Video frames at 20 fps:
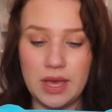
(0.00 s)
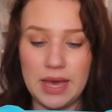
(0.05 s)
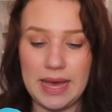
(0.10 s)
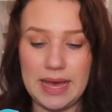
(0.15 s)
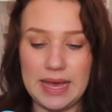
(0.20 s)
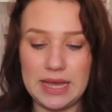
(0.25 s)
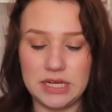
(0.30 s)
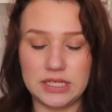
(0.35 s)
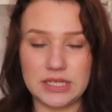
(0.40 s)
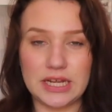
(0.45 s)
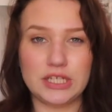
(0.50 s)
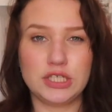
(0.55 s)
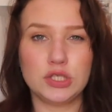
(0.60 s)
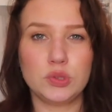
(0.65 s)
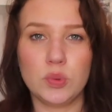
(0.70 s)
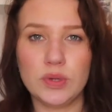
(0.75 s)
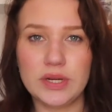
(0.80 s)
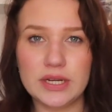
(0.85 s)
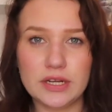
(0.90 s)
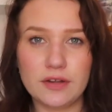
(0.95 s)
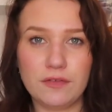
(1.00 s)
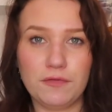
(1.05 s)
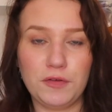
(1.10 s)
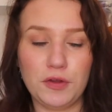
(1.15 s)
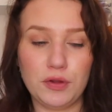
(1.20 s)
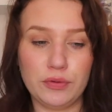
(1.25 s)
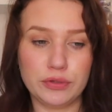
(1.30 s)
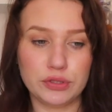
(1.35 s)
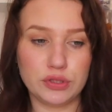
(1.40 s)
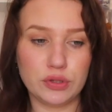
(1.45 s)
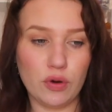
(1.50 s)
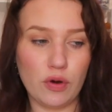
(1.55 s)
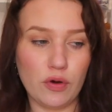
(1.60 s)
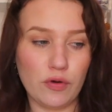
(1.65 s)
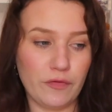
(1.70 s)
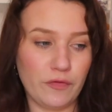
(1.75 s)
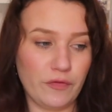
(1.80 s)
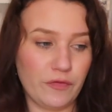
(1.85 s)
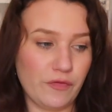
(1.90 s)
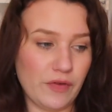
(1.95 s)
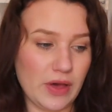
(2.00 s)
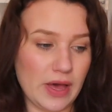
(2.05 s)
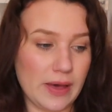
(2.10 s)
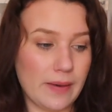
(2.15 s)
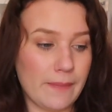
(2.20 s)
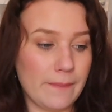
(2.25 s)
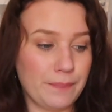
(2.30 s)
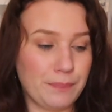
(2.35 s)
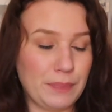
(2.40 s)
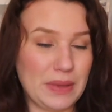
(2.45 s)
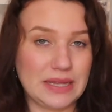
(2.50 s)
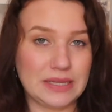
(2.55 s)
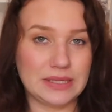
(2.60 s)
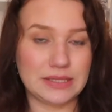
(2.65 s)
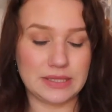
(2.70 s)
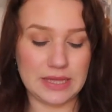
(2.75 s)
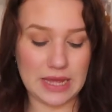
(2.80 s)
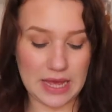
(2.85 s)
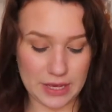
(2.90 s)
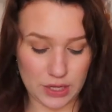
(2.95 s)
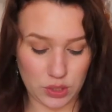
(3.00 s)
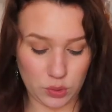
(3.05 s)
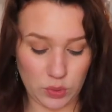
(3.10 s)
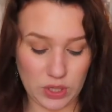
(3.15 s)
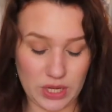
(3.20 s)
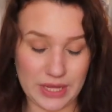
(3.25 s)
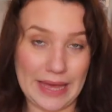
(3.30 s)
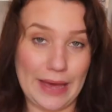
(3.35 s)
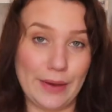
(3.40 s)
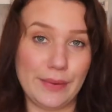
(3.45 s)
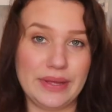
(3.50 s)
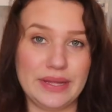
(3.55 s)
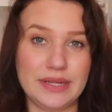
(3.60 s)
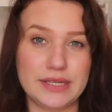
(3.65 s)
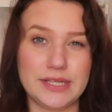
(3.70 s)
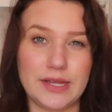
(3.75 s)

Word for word: and I just wanted a few sort of um, bits that I could work out in.